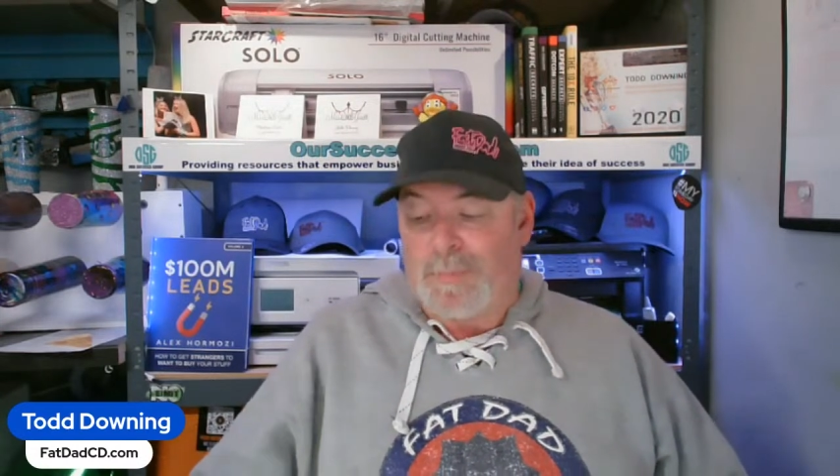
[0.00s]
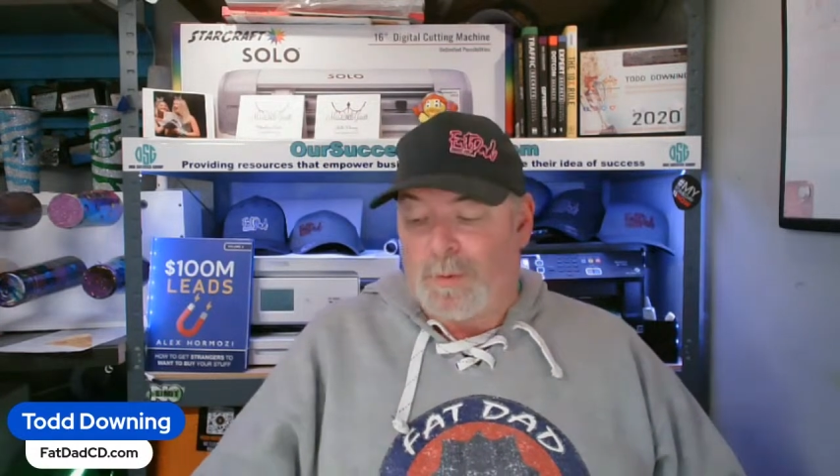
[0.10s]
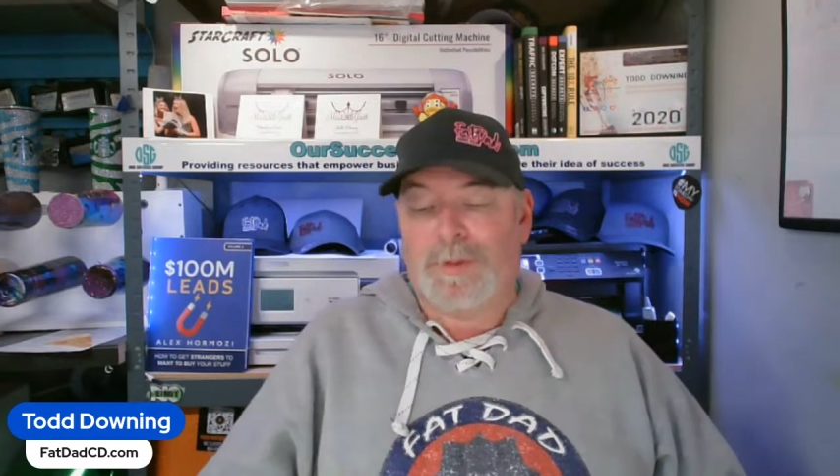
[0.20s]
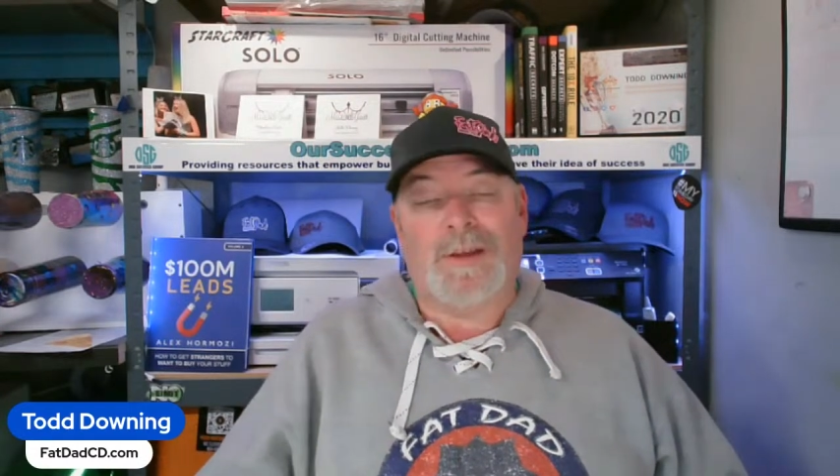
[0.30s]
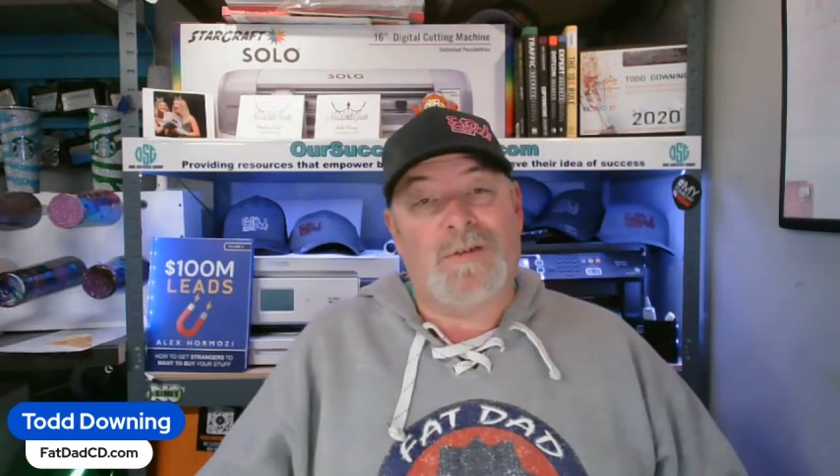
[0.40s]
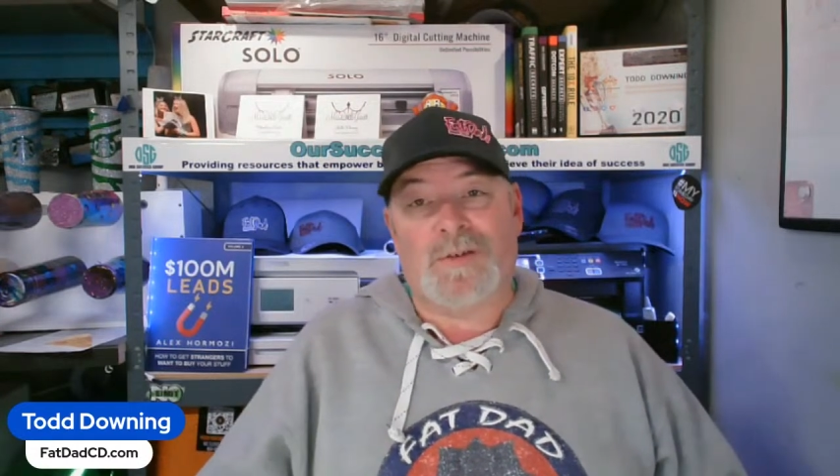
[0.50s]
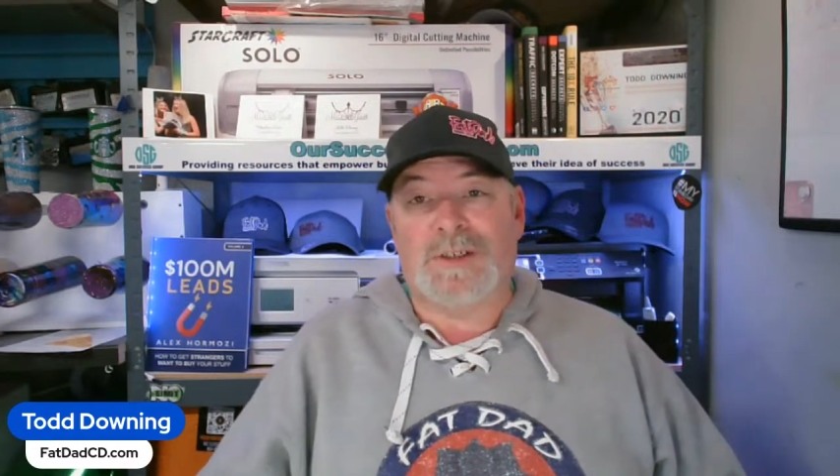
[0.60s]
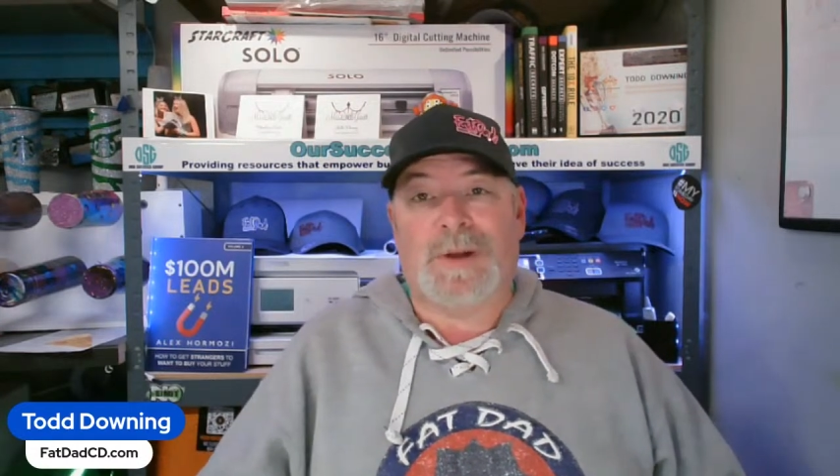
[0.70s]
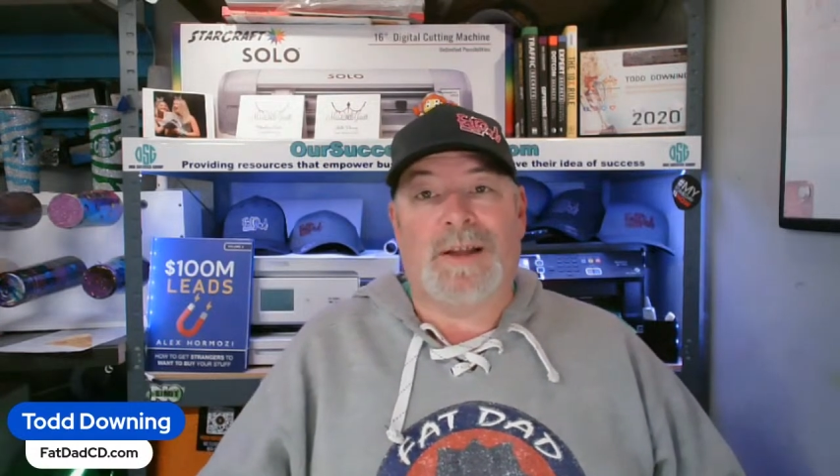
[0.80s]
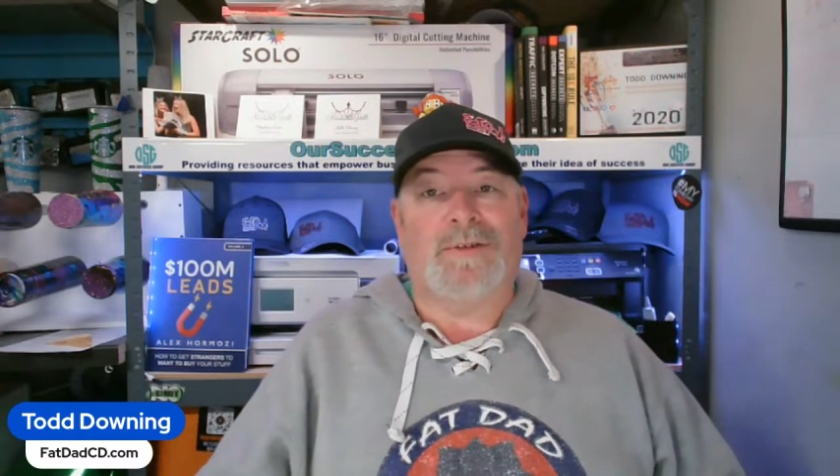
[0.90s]
Both of you are
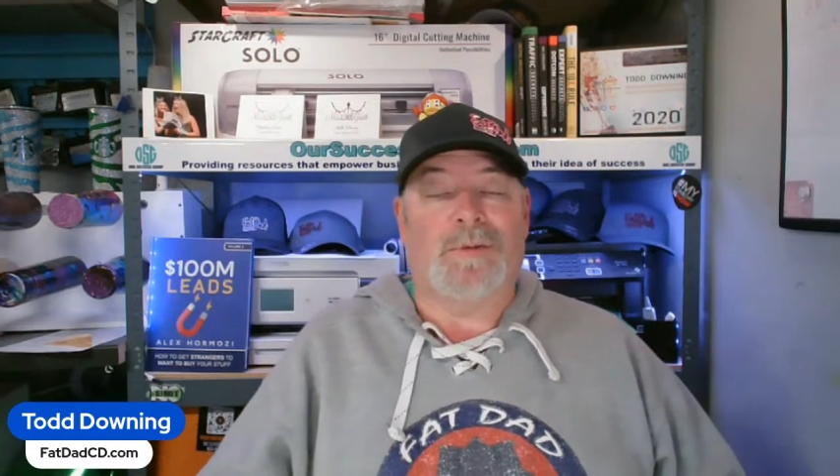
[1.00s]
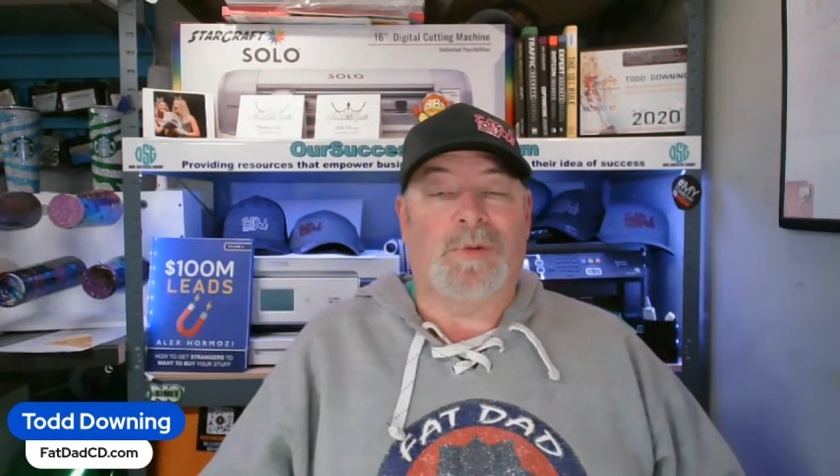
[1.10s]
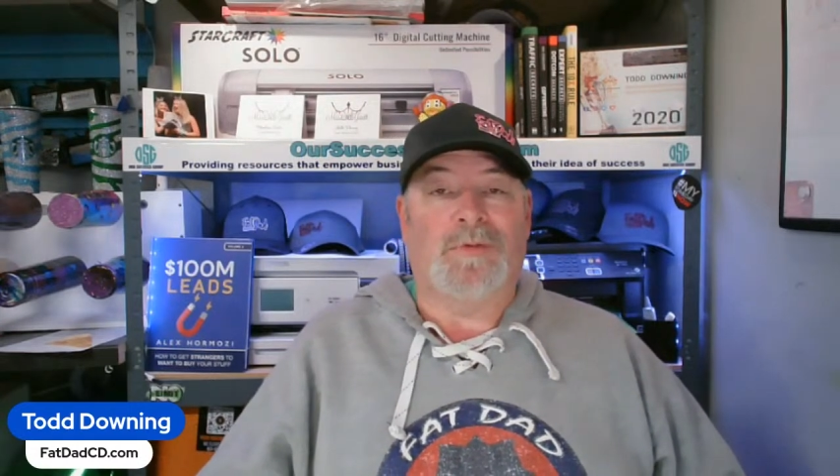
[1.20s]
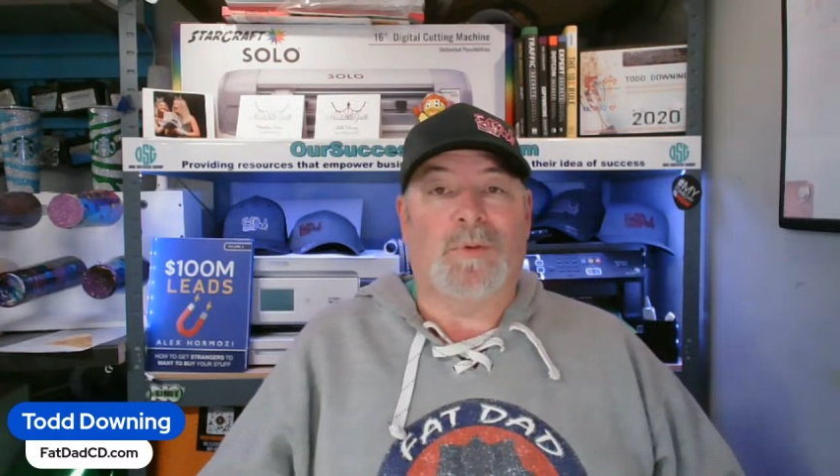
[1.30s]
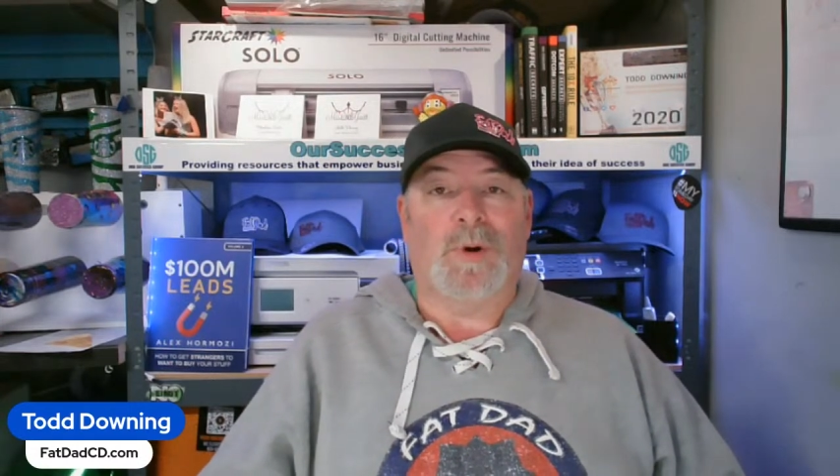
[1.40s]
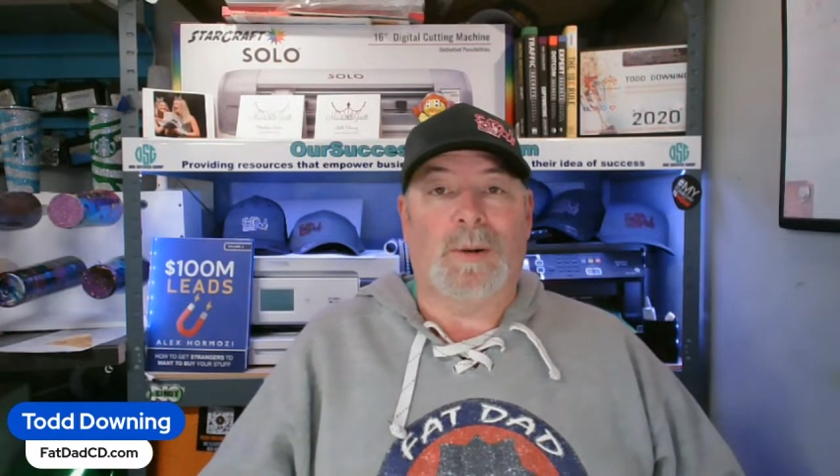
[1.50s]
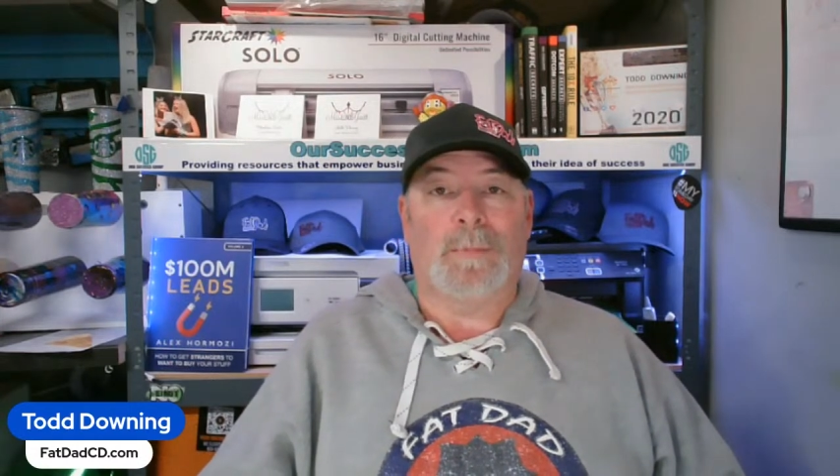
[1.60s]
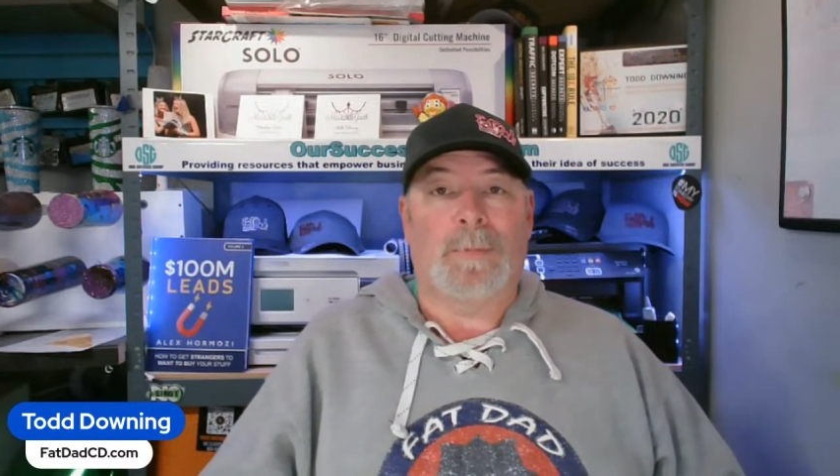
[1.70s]
responsible for it.